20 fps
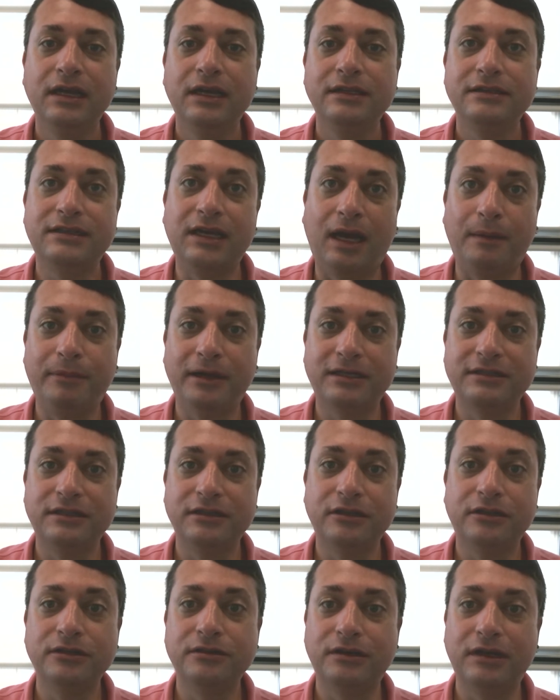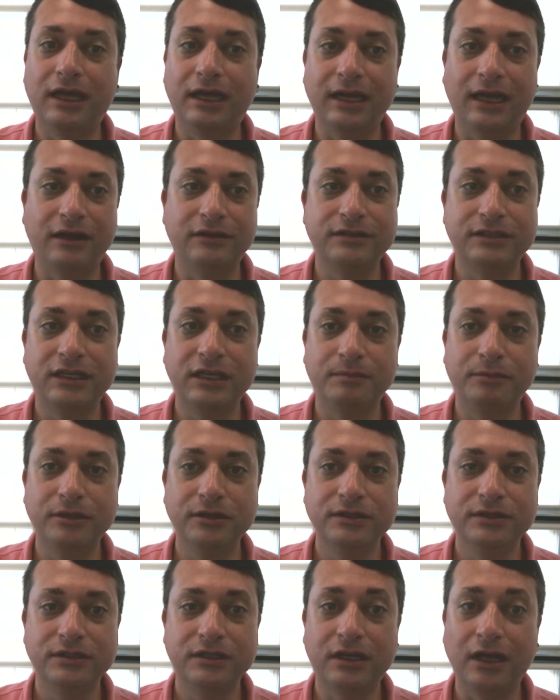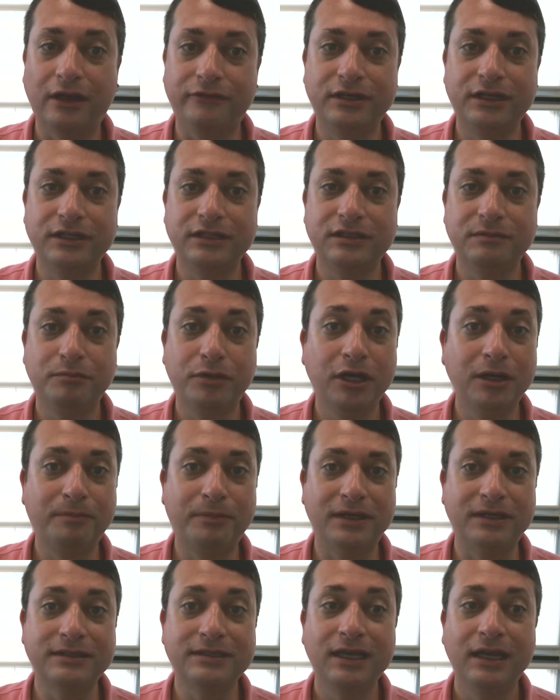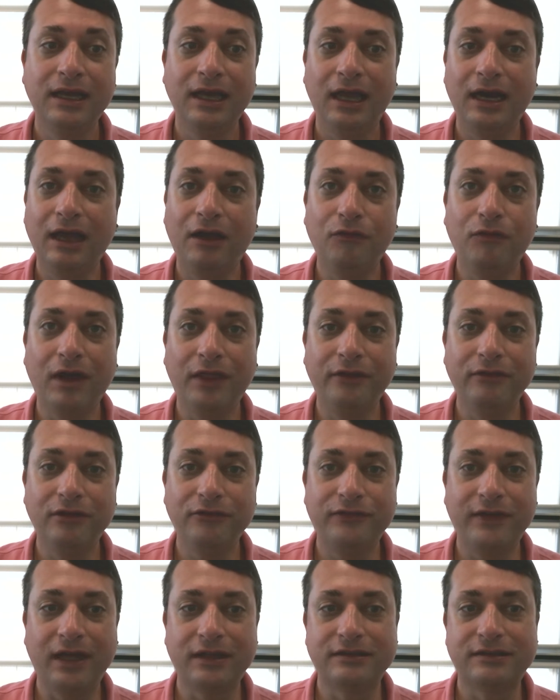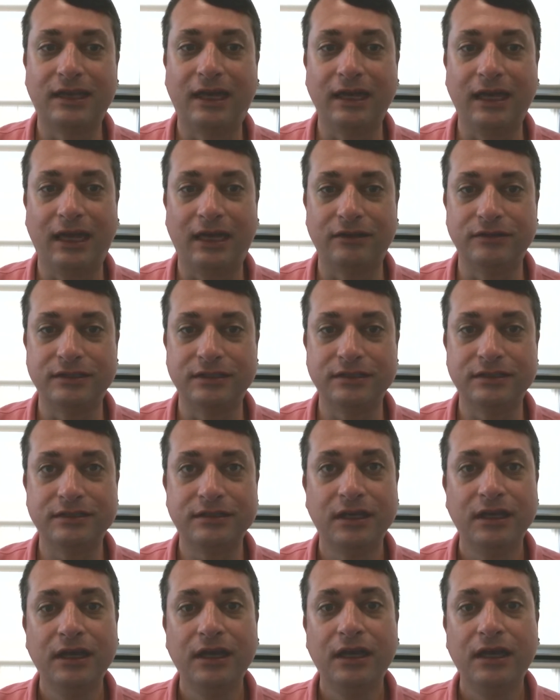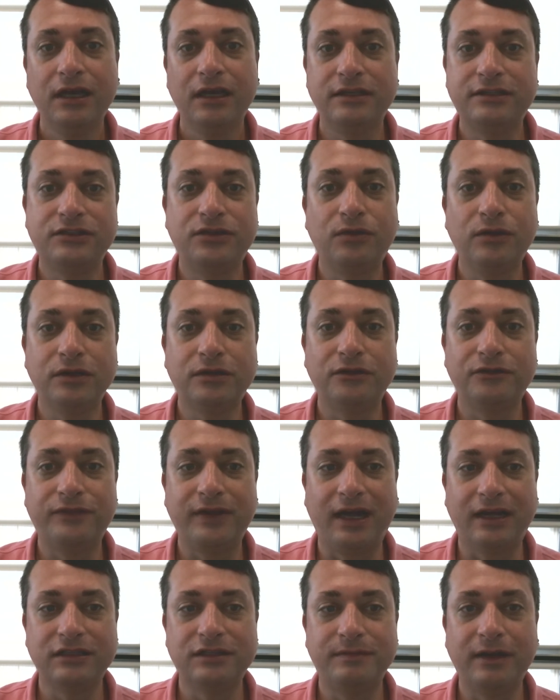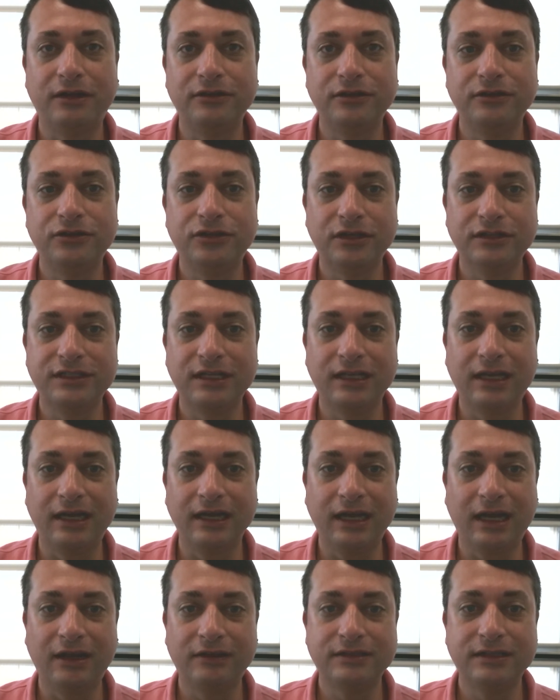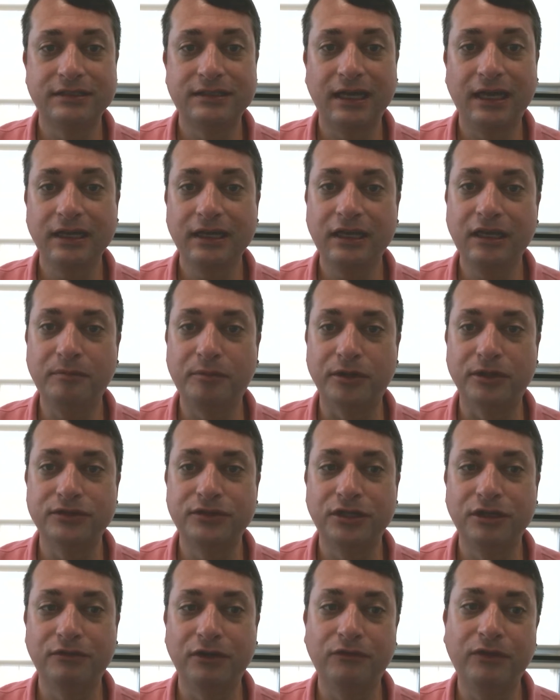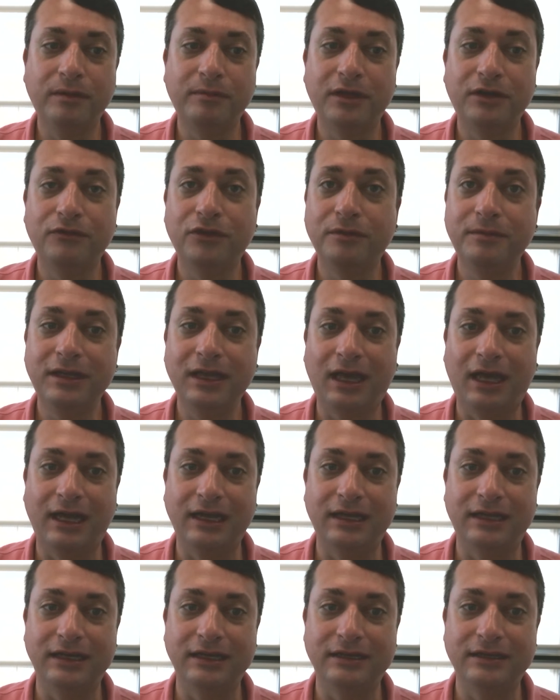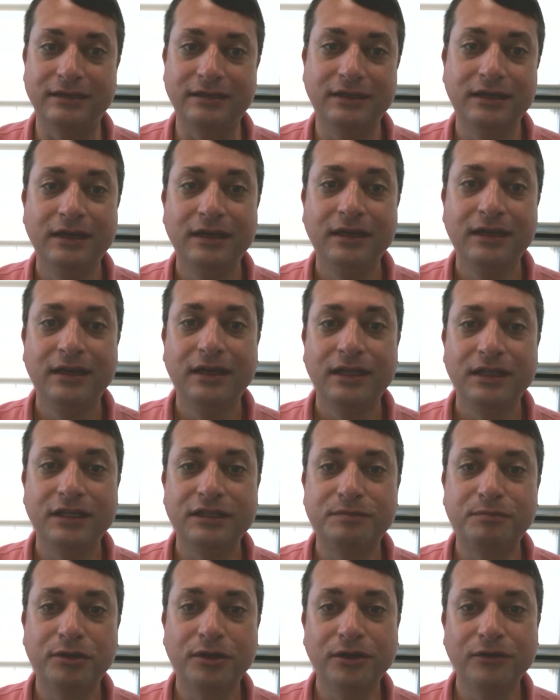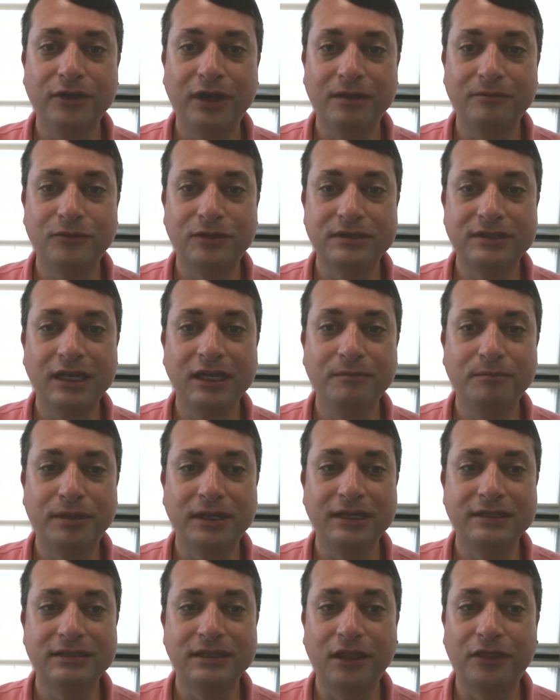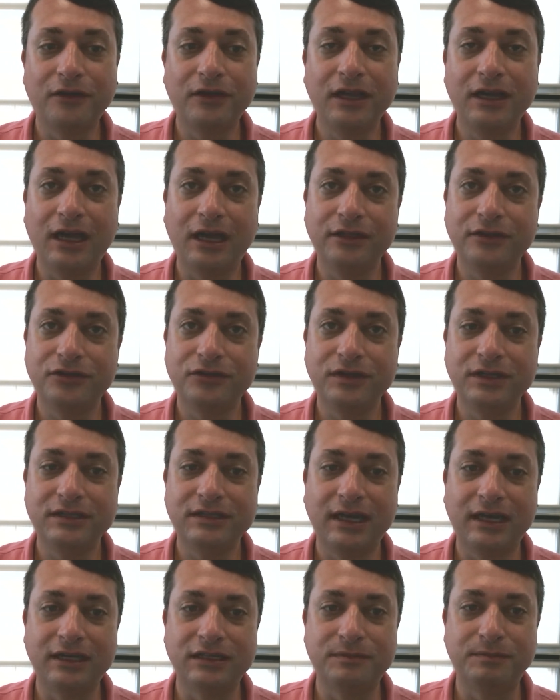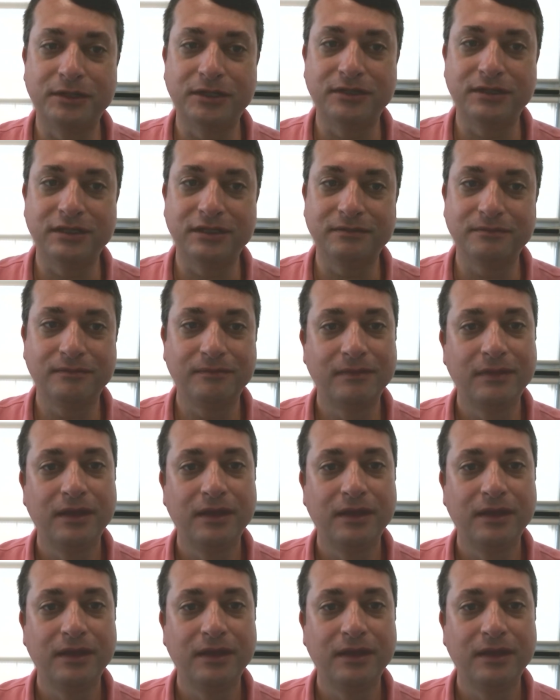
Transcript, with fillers: Topics include lighthouse keepers, governance, purpose, and how weather affects lighthouses. Historical facts about New Jersey lighthouses and keepers who were women will be highlighted. This program will take place in the 39th Street Tennis Building.